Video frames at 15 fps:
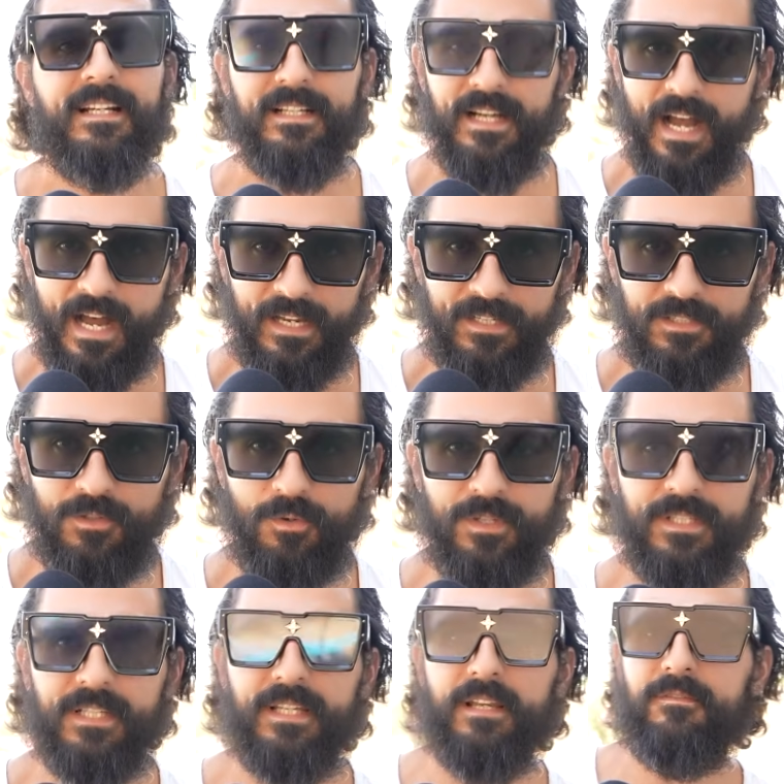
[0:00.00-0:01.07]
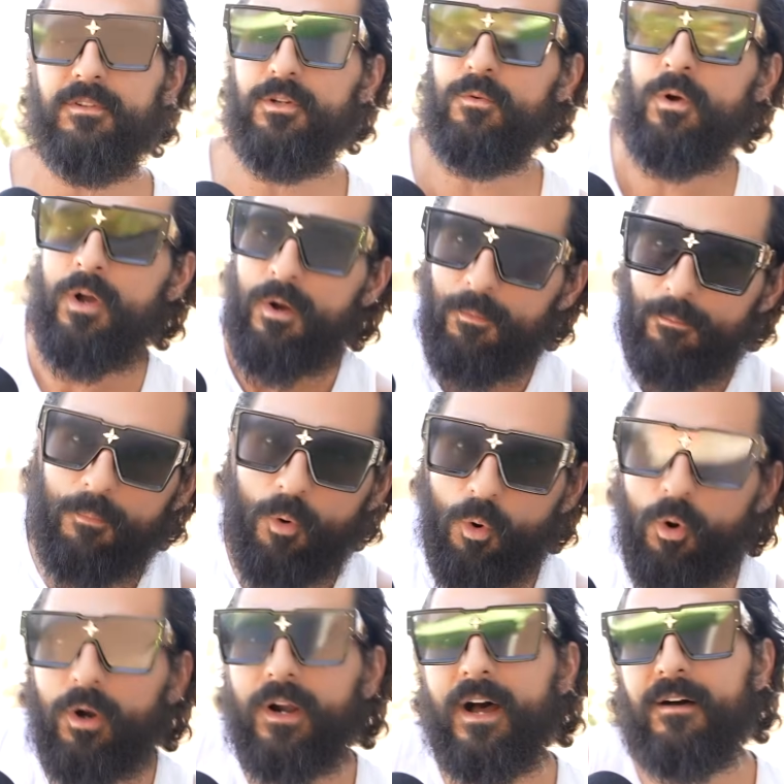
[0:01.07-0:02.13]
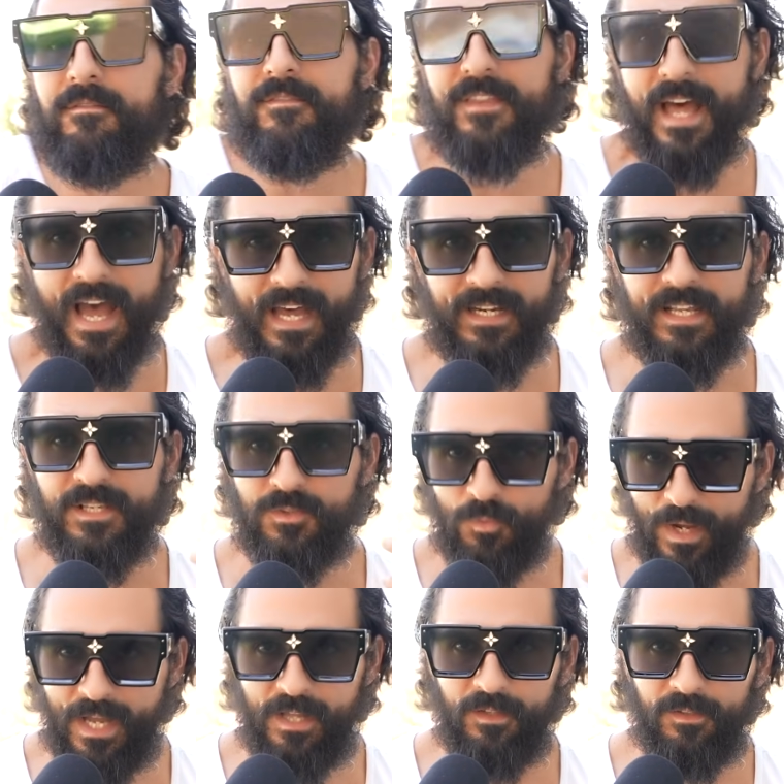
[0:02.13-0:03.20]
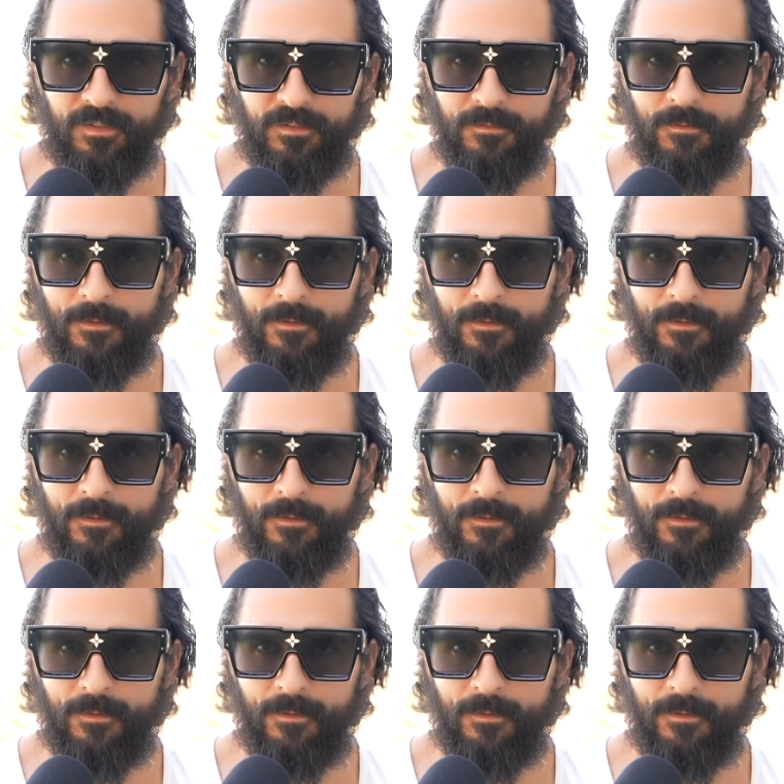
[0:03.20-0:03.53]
God is going to give you more of that as well.